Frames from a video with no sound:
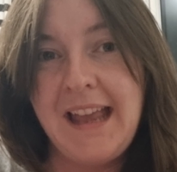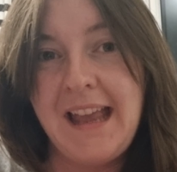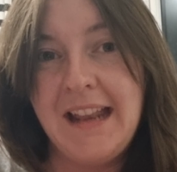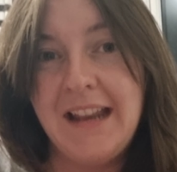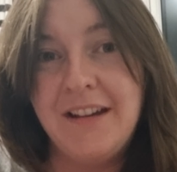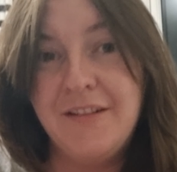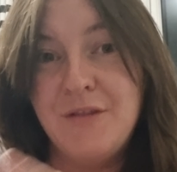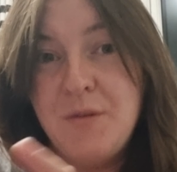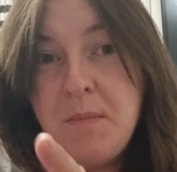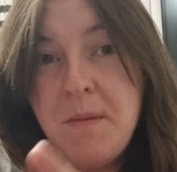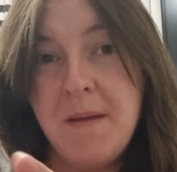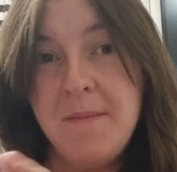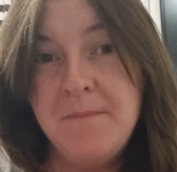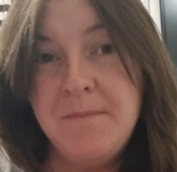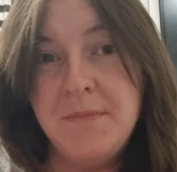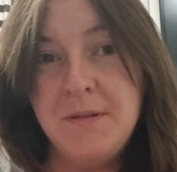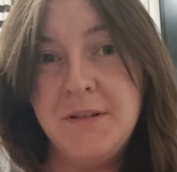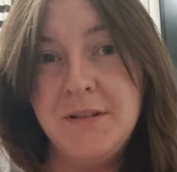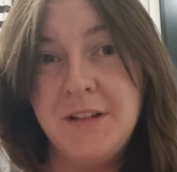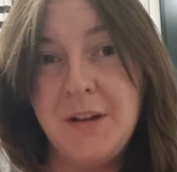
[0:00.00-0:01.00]
and I
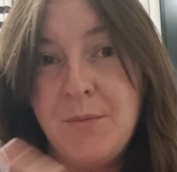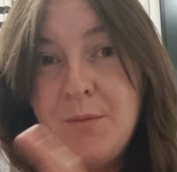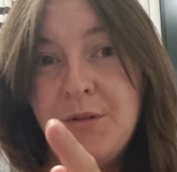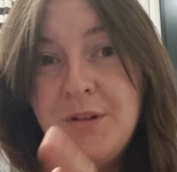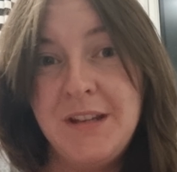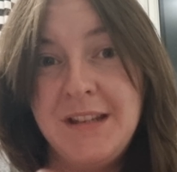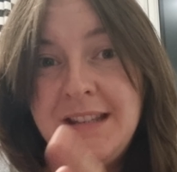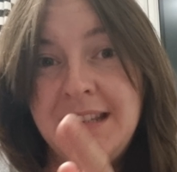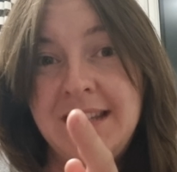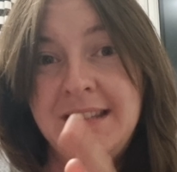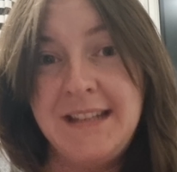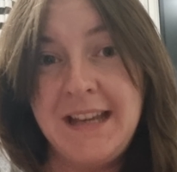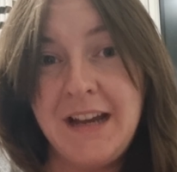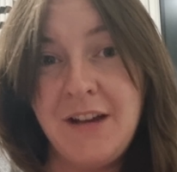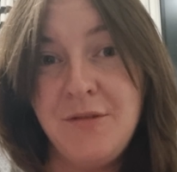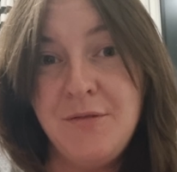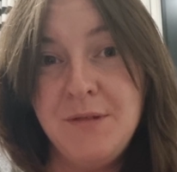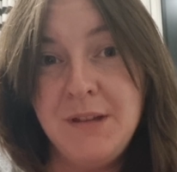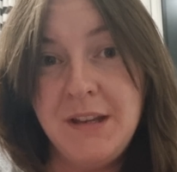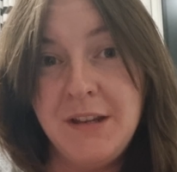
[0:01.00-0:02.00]
remembered I wanted to
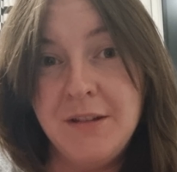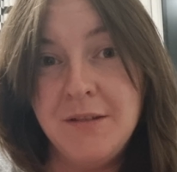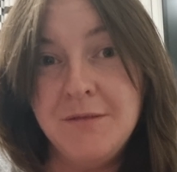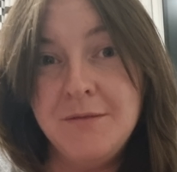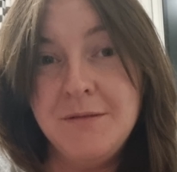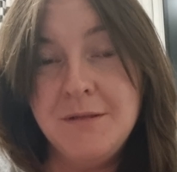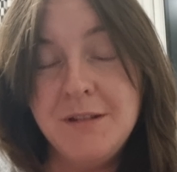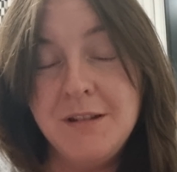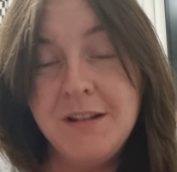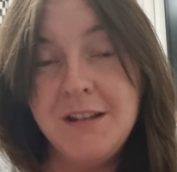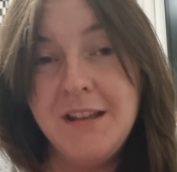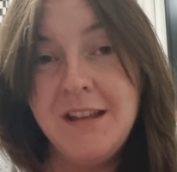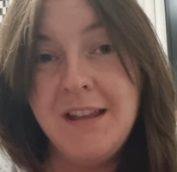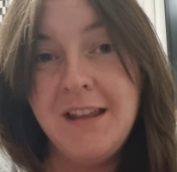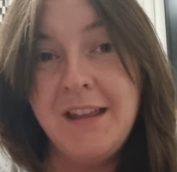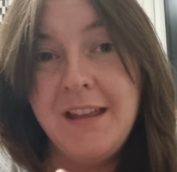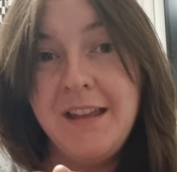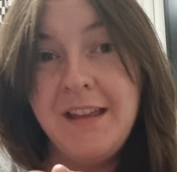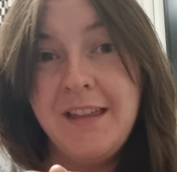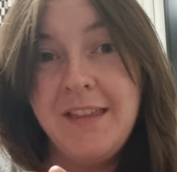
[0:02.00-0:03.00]
tell you
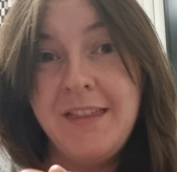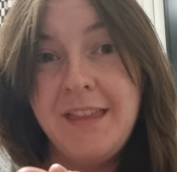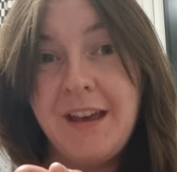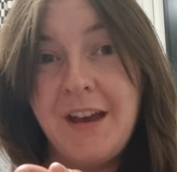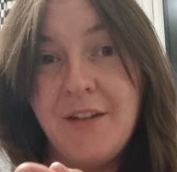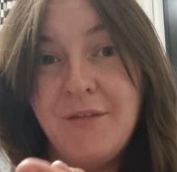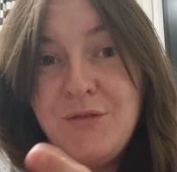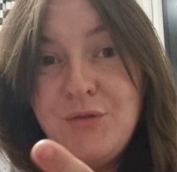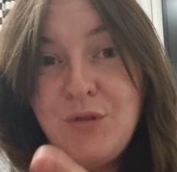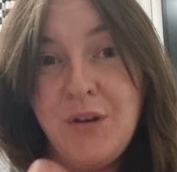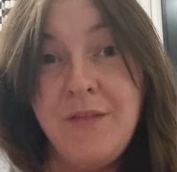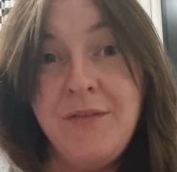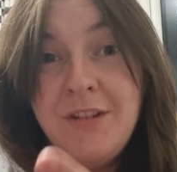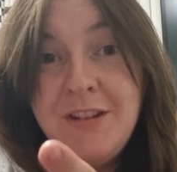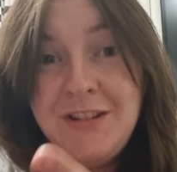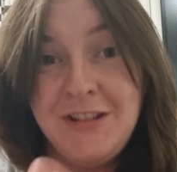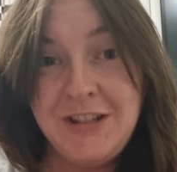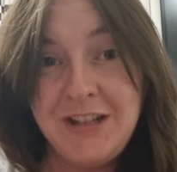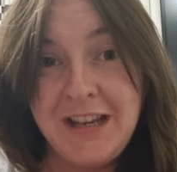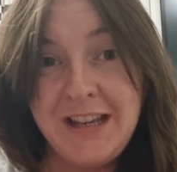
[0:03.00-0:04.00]
that I've
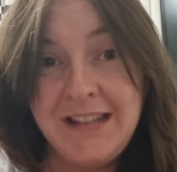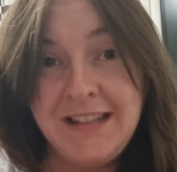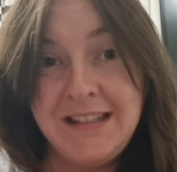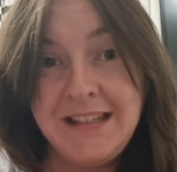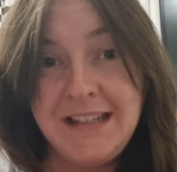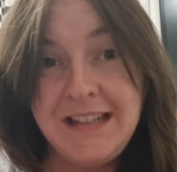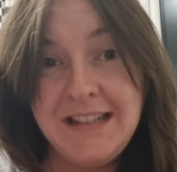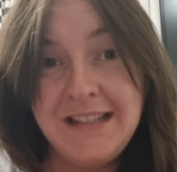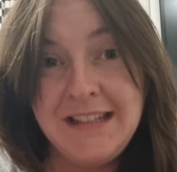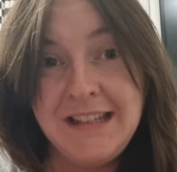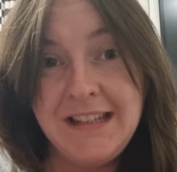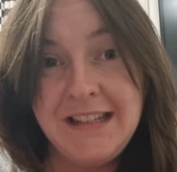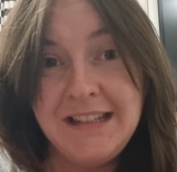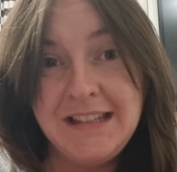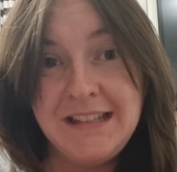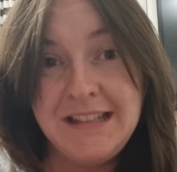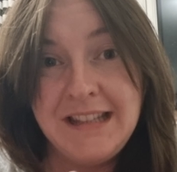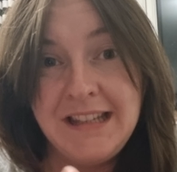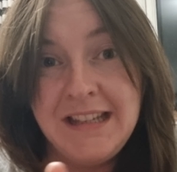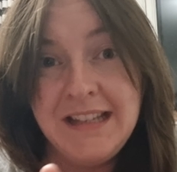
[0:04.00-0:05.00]
driven Jessie
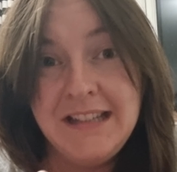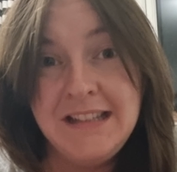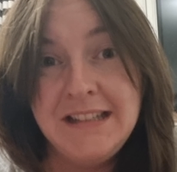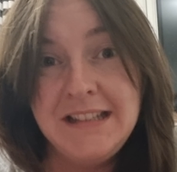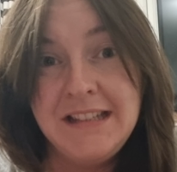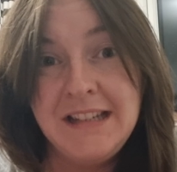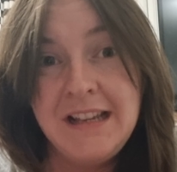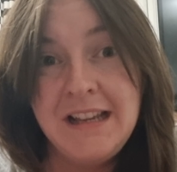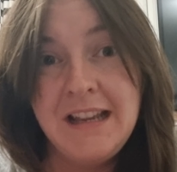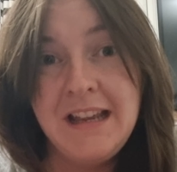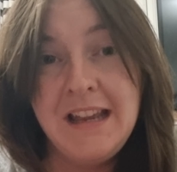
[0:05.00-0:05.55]
since this